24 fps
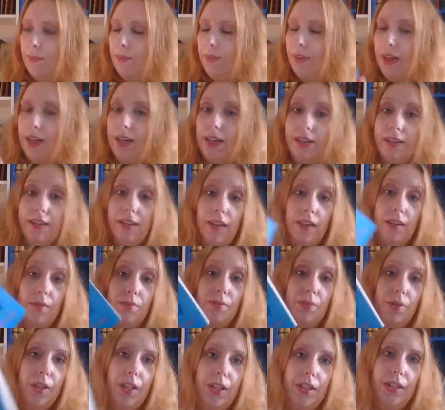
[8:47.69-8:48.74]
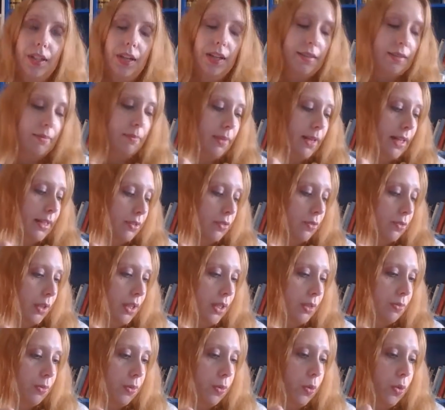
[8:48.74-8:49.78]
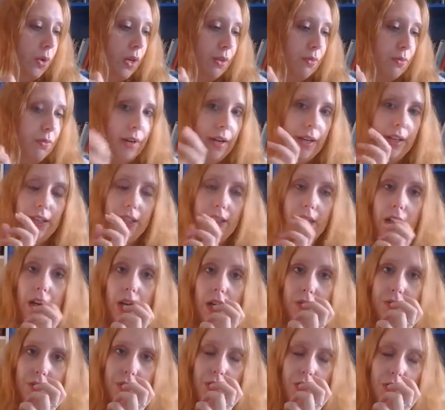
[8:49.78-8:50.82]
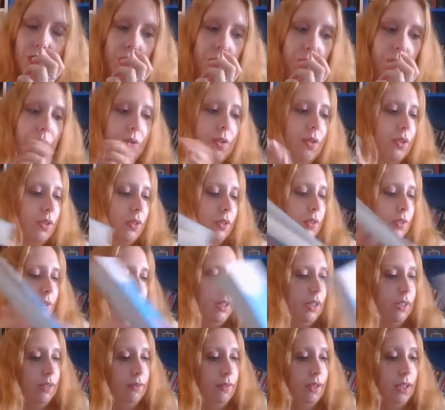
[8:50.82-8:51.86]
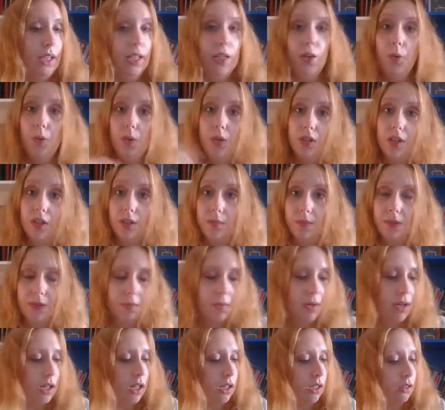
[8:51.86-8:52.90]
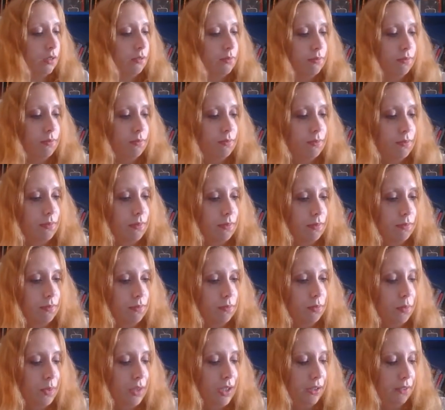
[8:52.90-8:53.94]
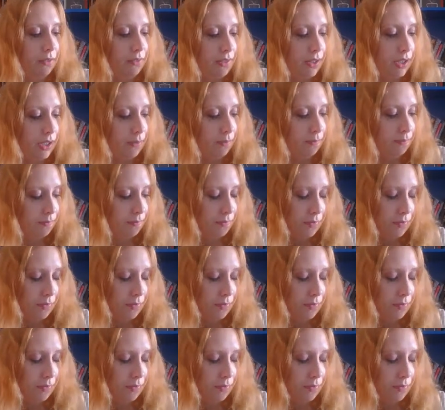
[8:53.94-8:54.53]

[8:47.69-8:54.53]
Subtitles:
that is a really nice and pleasant read for a rainy afternoon in autumn as well. Be lovely.